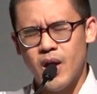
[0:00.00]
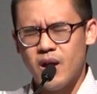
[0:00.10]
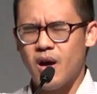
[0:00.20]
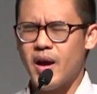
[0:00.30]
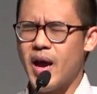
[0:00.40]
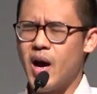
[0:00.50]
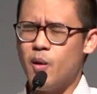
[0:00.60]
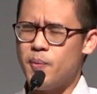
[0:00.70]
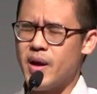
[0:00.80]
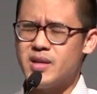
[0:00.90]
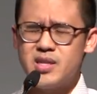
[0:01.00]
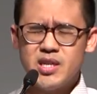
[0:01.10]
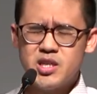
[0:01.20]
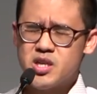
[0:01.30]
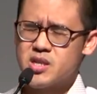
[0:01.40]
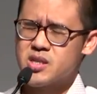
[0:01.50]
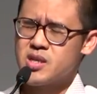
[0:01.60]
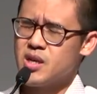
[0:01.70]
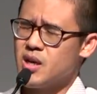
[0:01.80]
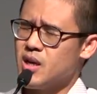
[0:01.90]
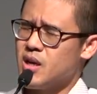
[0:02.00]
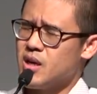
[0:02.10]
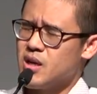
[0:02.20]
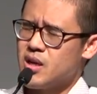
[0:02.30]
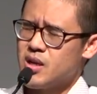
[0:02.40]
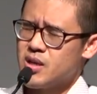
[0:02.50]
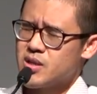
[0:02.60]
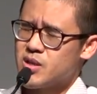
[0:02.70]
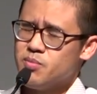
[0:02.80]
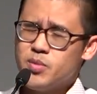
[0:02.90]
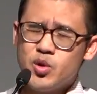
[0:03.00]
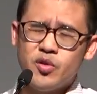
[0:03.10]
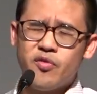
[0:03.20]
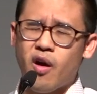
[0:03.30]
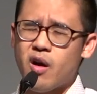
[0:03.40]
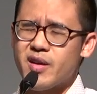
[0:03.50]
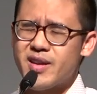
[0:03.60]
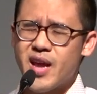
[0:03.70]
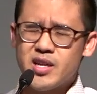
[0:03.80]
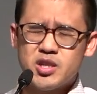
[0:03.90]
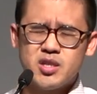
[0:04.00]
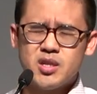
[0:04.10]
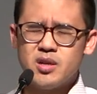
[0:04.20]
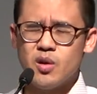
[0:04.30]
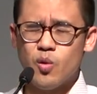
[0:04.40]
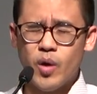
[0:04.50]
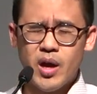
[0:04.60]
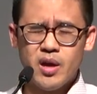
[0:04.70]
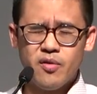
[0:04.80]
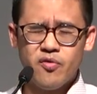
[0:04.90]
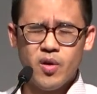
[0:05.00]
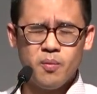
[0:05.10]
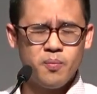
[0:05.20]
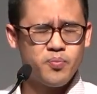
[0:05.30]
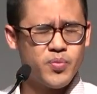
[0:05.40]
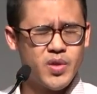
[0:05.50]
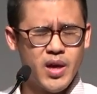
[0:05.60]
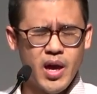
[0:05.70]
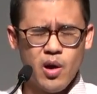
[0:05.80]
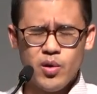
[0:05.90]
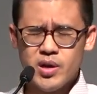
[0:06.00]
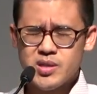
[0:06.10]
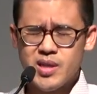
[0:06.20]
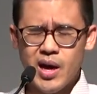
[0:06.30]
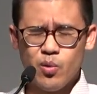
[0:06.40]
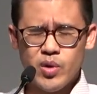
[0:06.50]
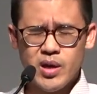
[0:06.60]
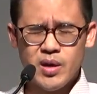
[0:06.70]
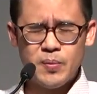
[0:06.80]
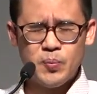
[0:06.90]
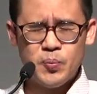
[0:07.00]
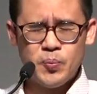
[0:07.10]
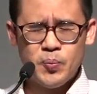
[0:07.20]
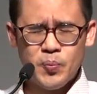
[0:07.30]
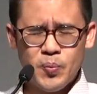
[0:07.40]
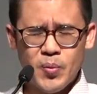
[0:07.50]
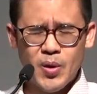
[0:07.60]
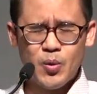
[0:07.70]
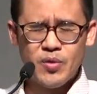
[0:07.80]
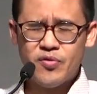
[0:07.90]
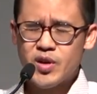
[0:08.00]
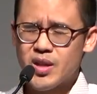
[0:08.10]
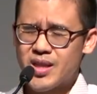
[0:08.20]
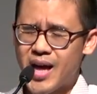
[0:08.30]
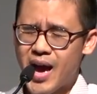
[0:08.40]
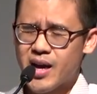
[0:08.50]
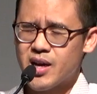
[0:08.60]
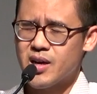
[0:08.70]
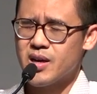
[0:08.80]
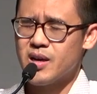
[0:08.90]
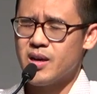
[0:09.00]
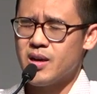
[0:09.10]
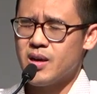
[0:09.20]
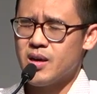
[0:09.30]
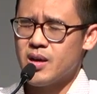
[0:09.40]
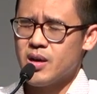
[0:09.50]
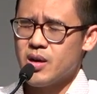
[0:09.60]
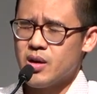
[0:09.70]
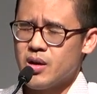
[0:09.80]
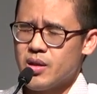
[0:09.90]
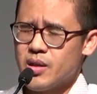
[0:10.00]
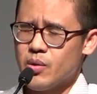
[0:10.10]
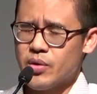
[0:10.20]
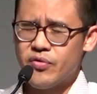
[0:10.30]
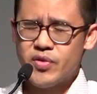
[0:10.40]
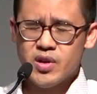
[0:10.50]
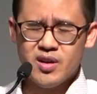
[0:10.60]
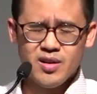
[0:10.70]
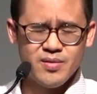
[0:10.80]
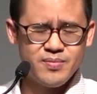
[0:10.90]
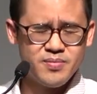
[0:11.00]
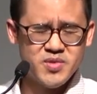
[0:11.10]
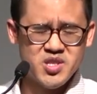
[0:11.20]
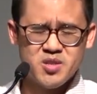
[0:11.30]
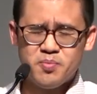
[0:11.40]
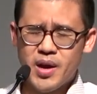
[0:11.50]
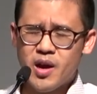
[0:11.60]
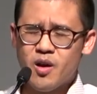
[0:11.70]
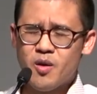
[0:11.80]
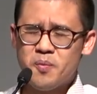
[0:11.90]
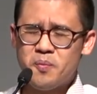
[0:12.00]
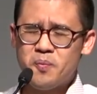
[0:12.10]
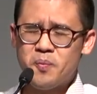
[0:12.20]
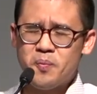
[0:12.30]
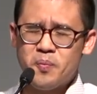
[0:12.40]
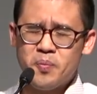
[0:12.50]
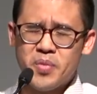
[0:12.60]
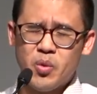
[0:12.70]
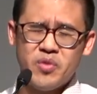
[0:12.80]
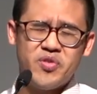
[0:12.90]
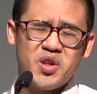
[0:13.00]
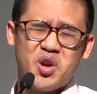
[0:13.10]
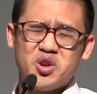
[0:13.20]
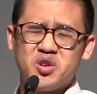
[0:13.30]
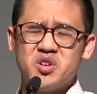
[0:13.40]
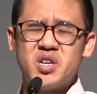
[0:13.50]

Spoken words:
God, help and teach us to move our attention away from the areas that we feel lack, that we feel despair, that we feel aren't good